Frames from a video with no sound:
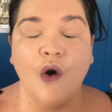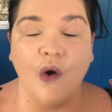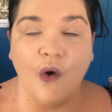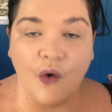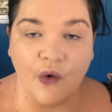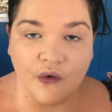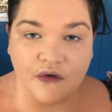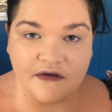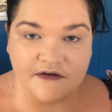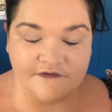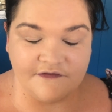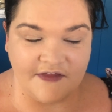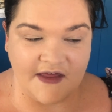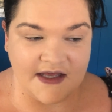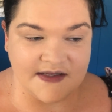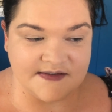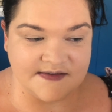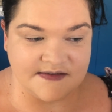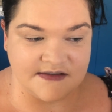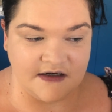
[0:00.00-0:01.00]
all of
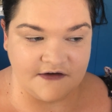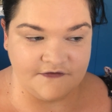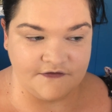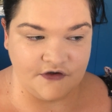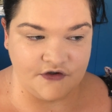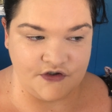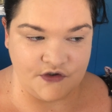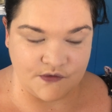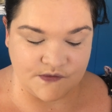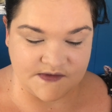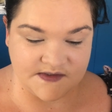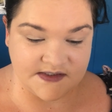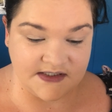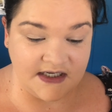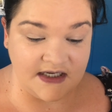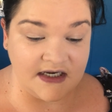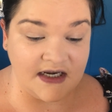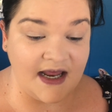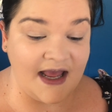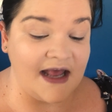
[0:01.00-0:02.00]
that stuff on your
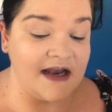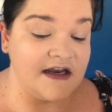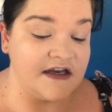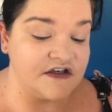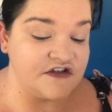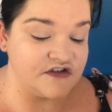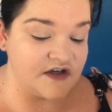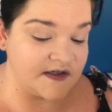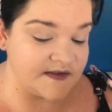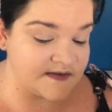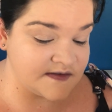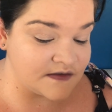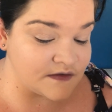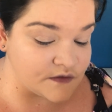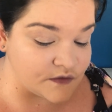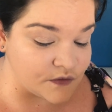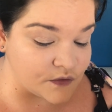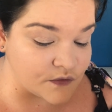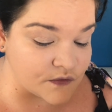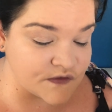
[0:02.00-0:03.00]
skin, and it just
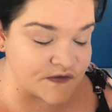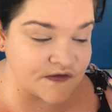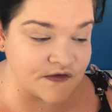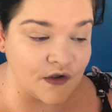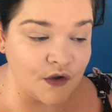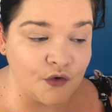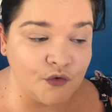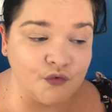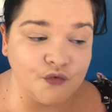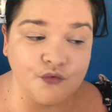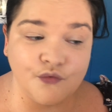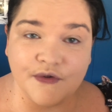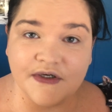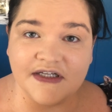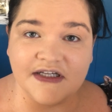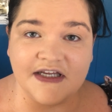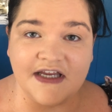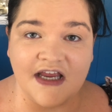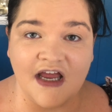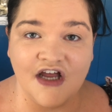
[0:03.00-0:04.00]
looks
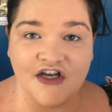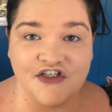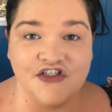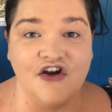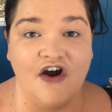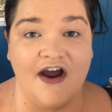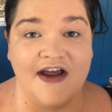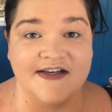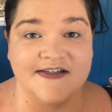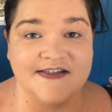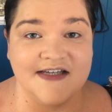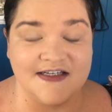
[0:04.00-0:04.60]
really nice.